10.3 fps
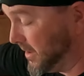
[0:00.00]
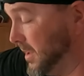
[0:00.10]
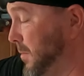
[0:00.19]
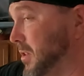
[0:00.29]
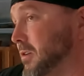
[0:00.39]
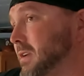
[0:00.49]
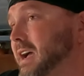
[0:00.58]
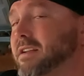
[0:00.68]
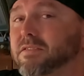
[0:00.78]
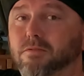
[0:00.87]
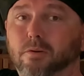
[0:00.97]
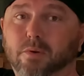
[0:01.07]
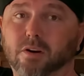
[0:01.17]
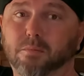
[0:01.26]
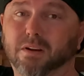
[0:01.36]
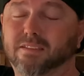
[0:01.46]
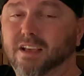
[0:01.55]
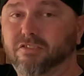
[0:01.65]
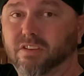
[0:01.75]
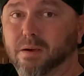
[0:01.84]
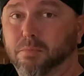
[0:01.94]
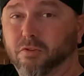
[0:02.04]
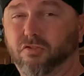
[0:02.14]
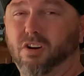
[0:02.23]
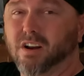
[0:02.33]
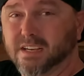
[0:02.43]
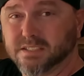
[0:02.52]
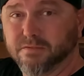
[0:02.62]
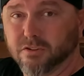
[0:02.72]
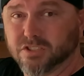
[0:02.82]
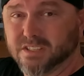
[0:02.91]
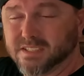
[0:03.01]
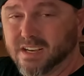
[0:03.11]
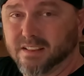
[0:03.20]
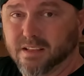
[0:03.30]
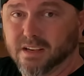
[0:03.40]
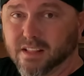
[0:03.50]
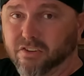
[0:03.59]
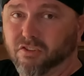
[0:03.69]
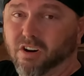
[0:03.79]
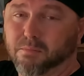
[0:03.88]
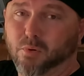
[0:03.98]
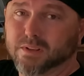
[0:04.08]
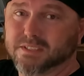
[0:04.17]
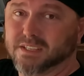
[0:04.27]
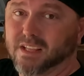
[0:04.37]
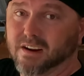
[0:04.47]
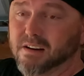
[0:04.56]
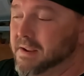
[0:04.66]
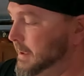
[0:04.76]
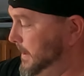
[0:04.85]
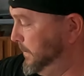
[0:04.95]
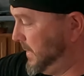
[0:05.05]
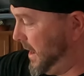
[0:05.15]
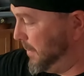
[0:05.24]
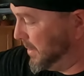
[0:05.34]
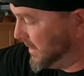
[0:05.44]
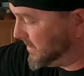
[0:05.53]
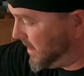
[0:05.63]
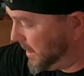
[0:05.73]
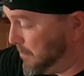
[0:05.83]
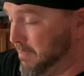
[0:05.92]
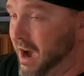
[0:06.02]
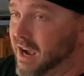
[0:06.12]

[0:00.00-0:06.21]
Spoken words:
a 009 distributor, but it's actually a Pertronics version. It's got the electronic points in there, but it's not a